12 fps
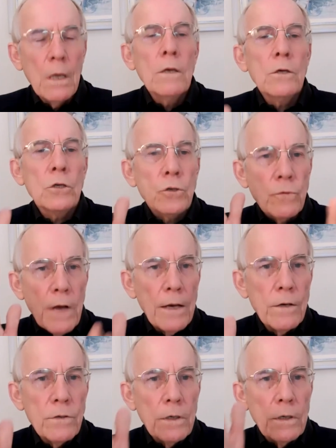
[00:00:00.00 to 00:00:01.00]

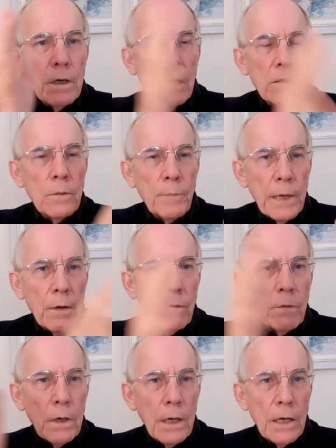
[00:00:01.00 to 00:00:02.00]
Strategy is about
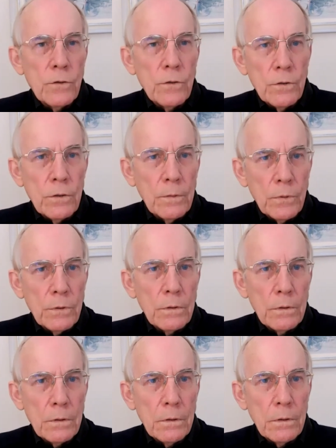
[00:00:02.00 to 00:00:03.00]

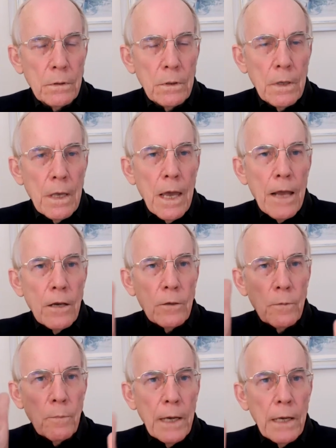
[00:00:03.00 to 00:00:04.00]
relationships, and
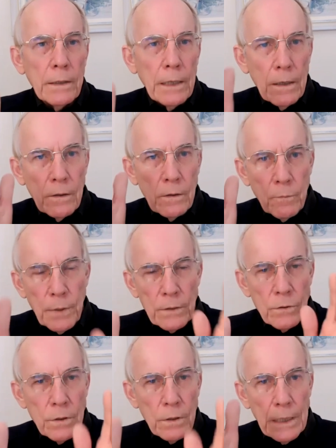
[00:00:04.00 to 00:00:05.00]
it's about getting the
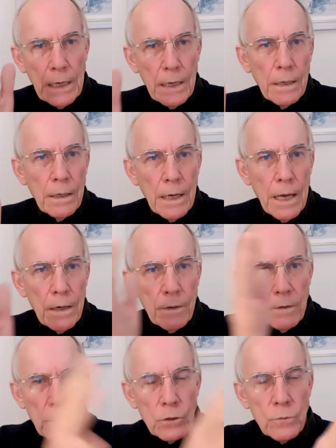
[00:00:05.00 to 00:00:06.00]
best you can out
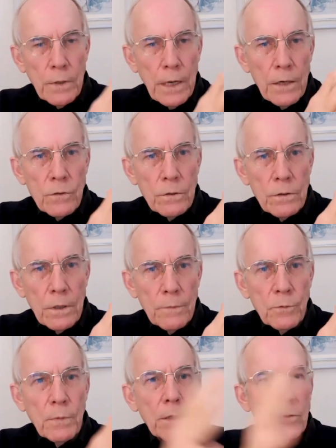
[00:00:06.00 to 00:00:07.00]
of those
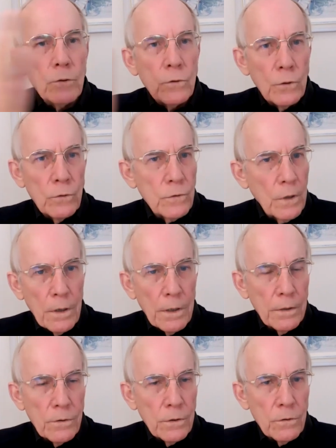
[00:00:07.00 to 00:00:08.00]
relationships, but it's two
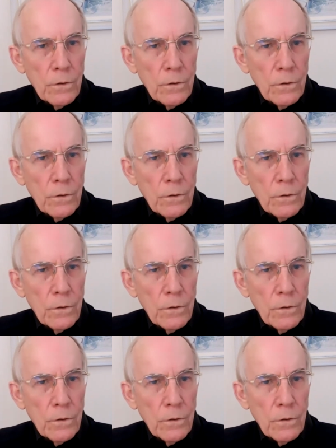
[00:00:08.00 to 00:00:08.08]
sides. It's